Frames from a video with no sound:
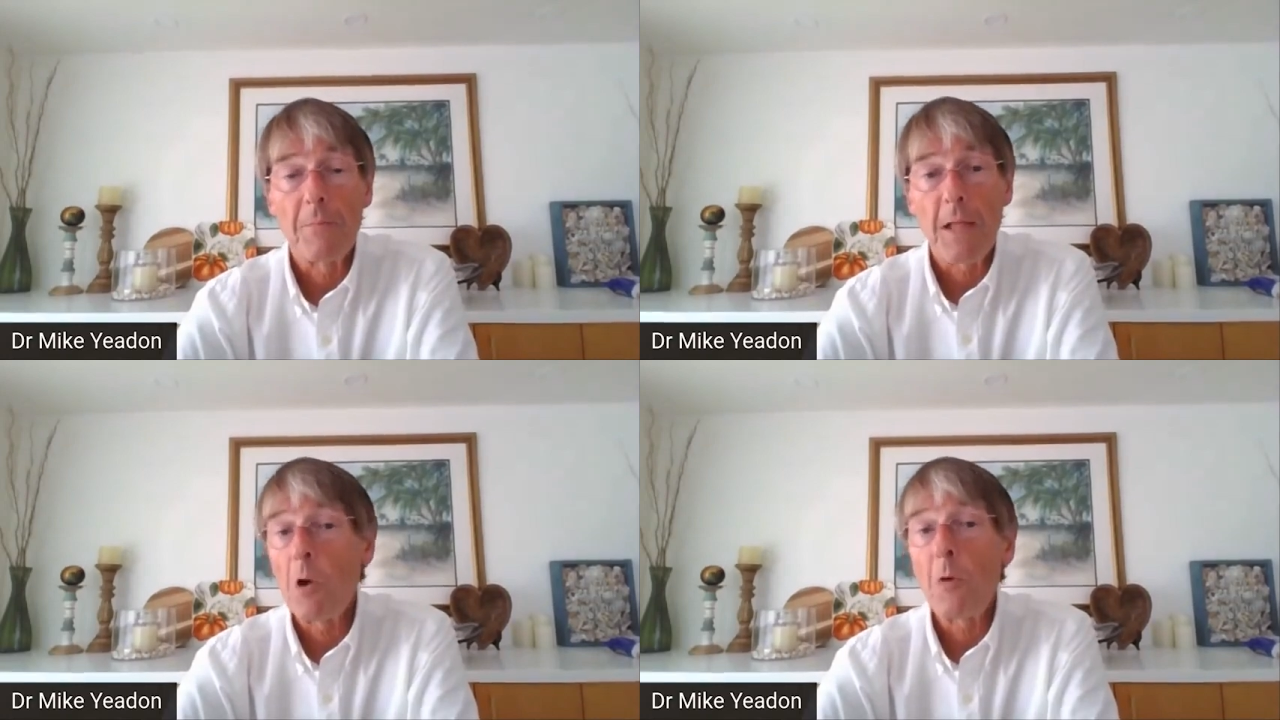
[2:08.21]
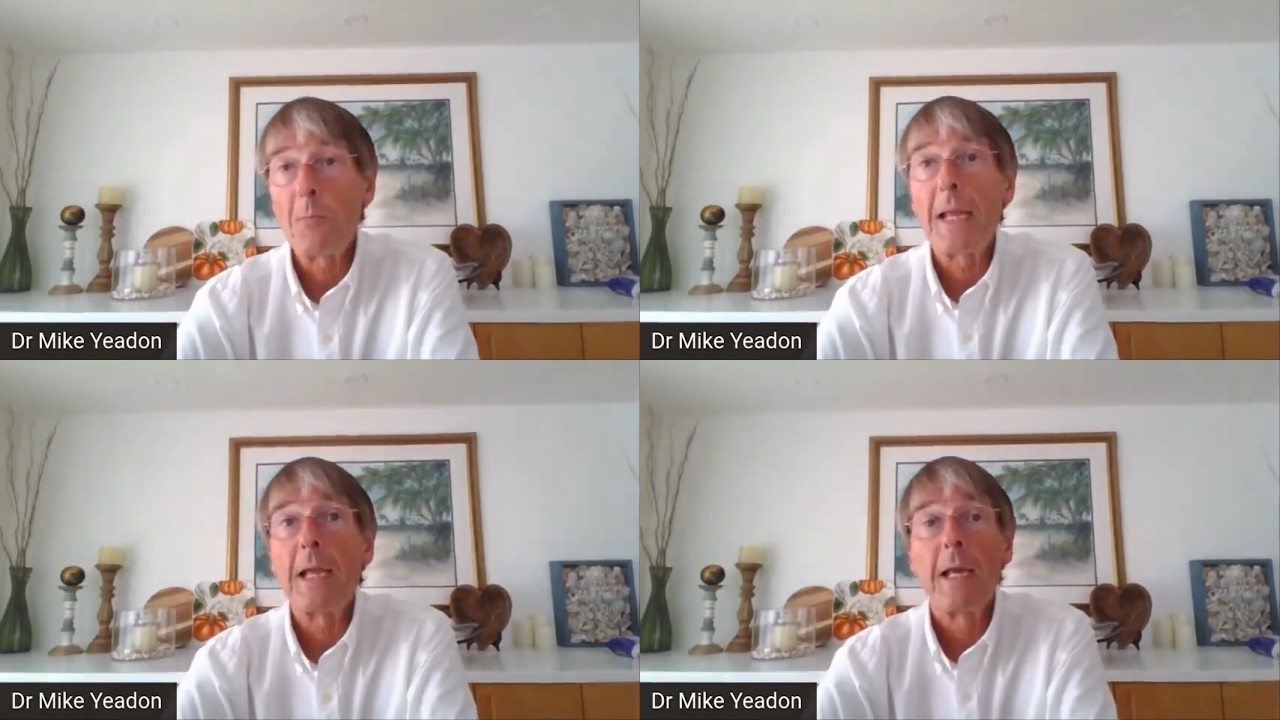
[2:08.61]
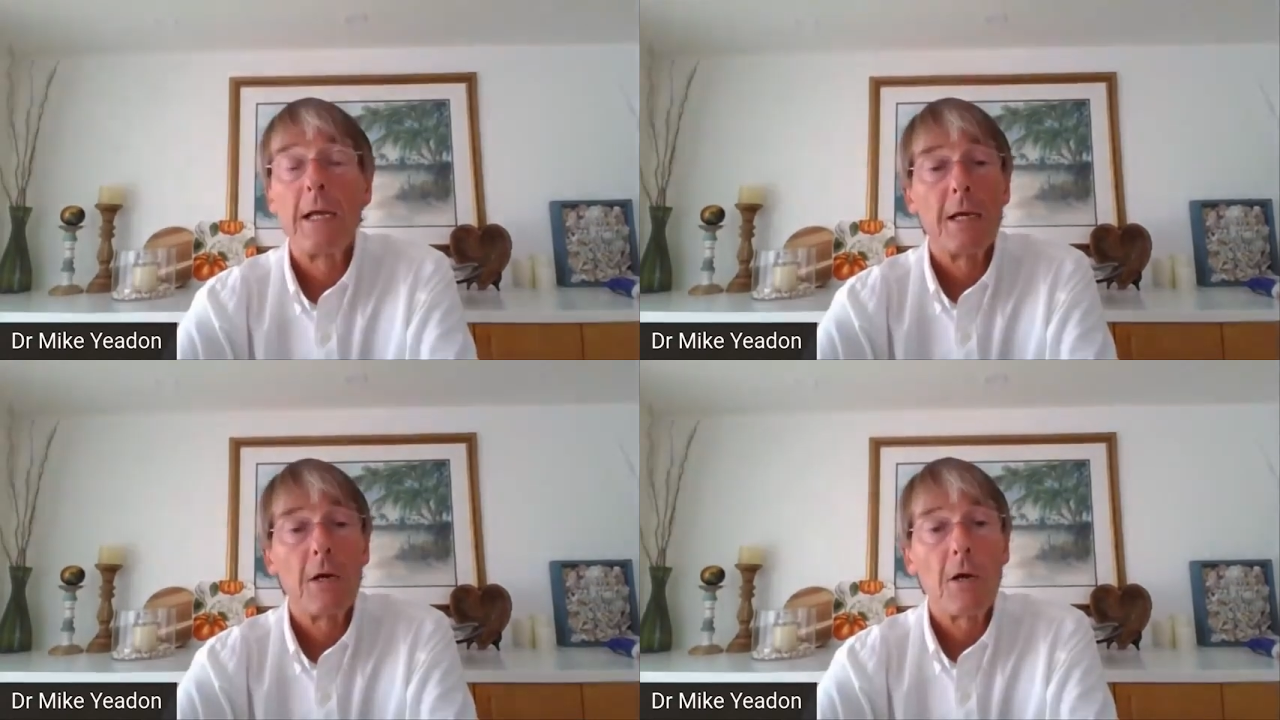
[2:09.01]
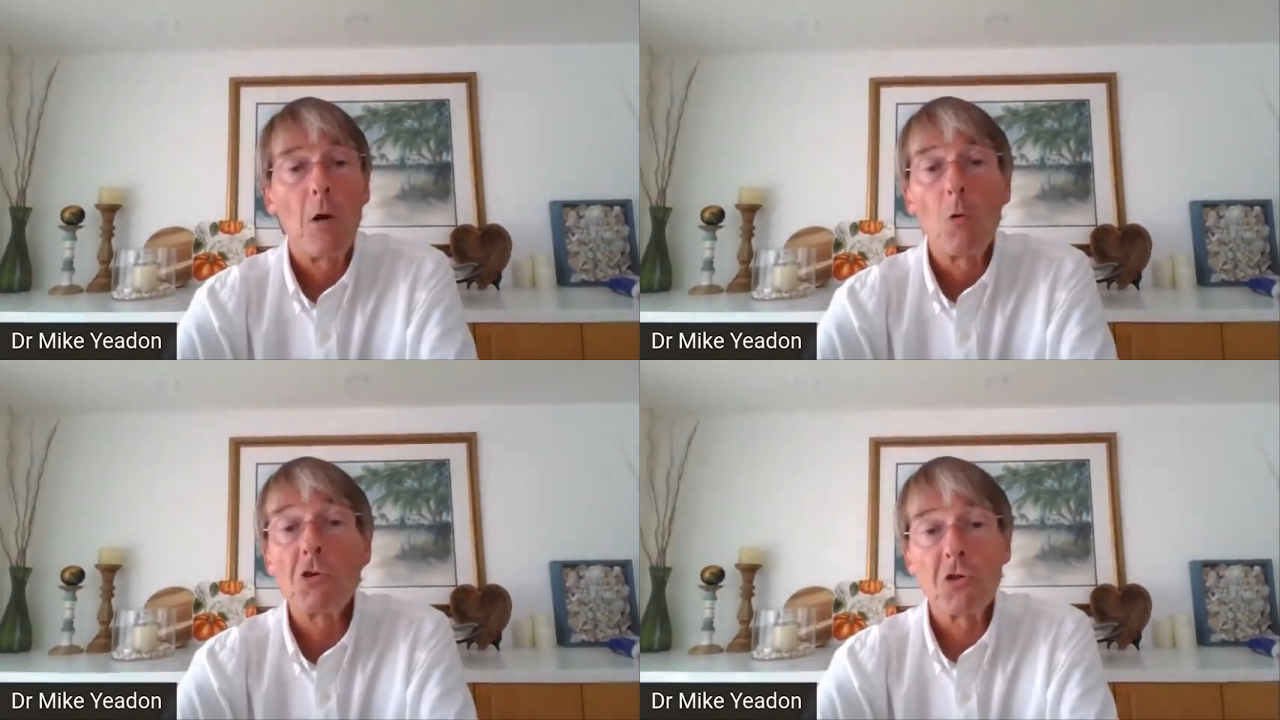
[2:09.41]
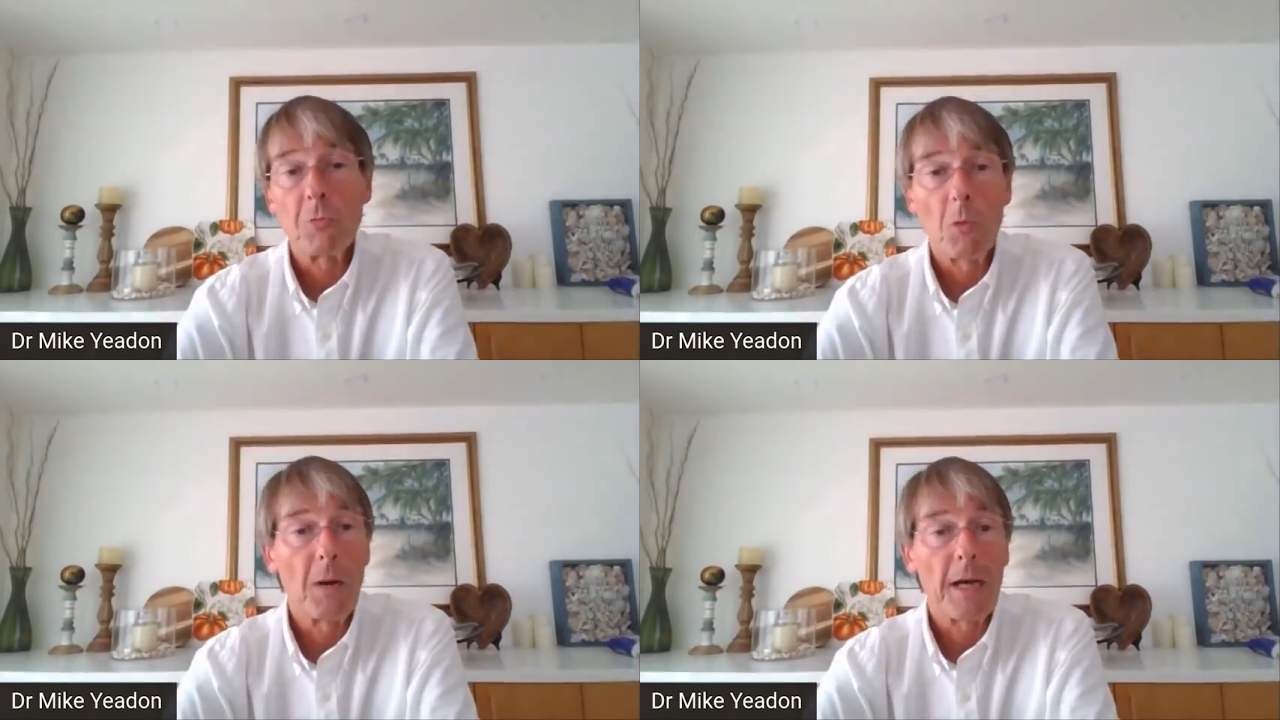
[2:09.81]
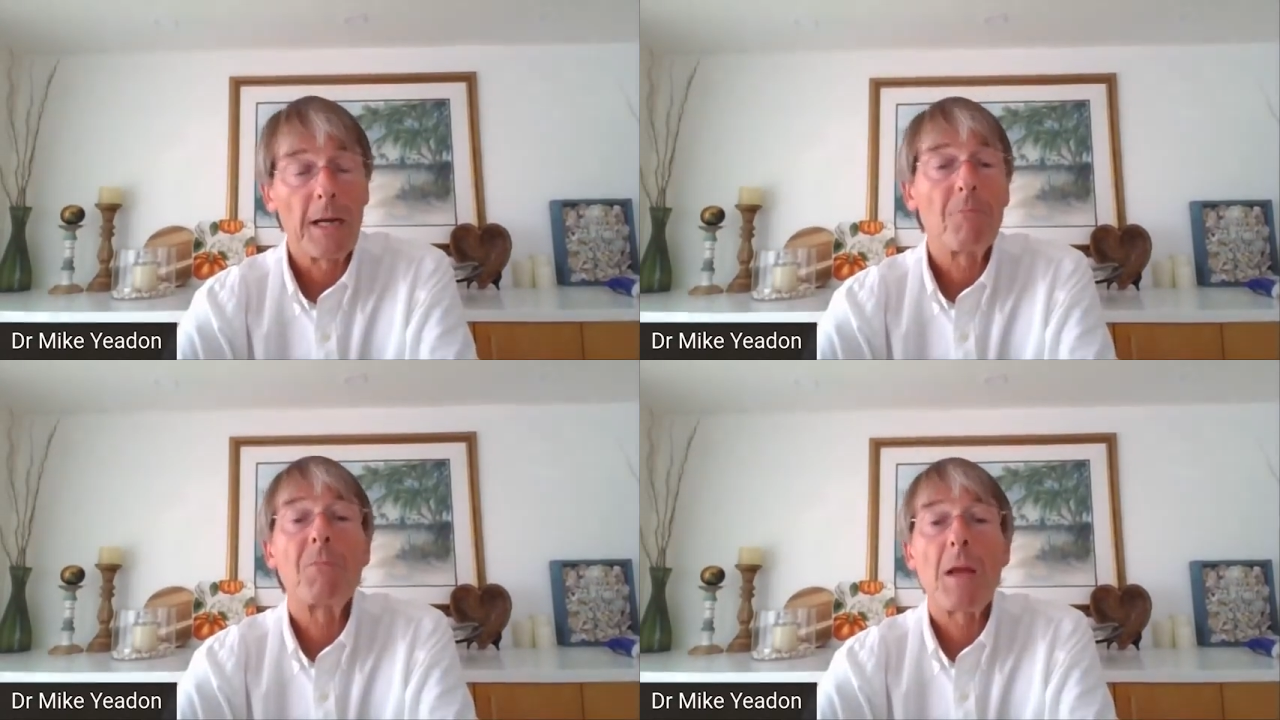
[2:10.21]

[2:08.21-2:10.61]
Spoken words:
They won't be alterable by